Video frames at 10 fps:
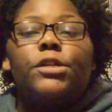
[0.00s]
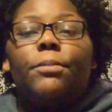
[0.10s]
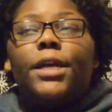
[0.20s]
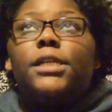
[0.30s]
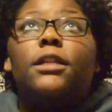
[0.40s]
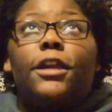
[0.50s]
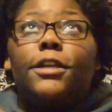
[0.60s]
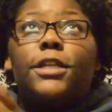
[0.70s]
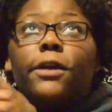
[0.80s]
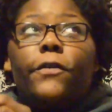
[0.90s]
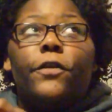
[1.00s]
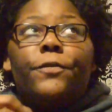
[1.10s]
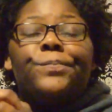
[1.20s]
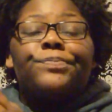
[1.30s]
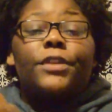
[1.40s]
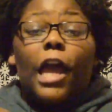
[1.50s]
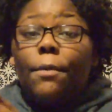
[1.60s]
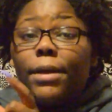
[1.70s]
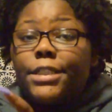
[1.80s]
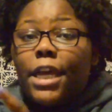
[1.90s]
So basically it'd tell you
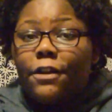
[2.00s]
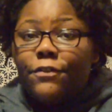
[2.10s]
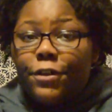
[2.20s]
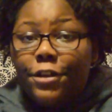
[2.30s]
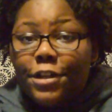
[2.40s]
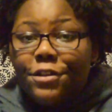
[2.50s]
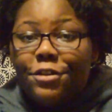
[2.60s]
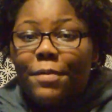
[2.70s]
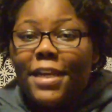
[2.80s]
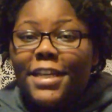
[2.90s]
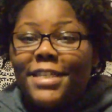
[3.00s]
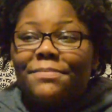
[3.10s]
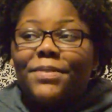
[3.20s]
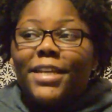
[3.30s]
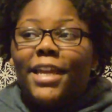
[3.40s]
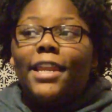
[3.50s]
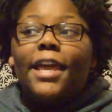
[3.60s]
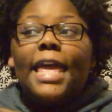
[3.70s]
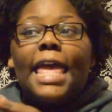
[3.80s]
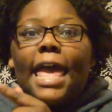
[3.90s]
how much effort you may need to put in,
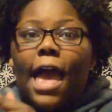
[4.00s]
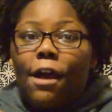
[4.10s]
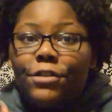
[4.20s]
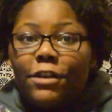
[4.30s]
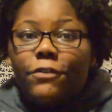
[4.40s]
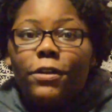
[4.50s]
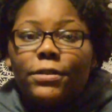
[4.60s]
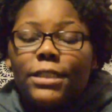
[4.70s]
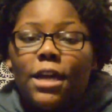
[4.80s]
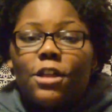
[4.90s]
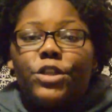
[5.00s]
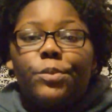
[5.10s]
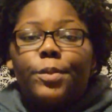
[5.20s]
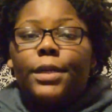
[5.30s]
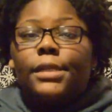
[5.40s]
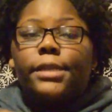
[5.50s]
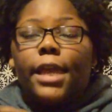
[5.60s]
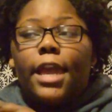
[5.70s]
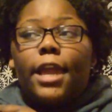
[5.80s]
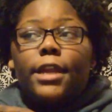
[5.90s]
how difficult the scholarship is,
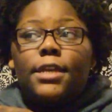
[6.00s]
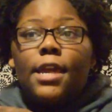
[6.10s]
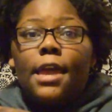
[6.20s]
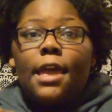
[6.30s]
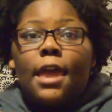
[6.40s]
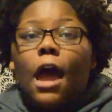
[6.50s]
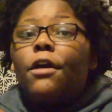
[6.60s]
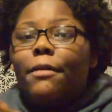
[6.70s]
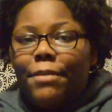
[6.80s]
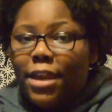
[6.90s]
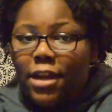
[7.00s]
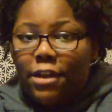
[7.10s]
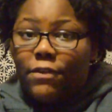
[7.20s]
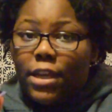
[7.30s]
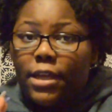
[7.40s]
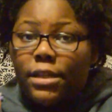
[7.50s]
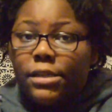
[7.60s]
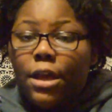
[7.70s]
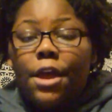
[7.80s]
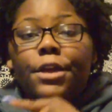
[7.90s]
and how competitive it is.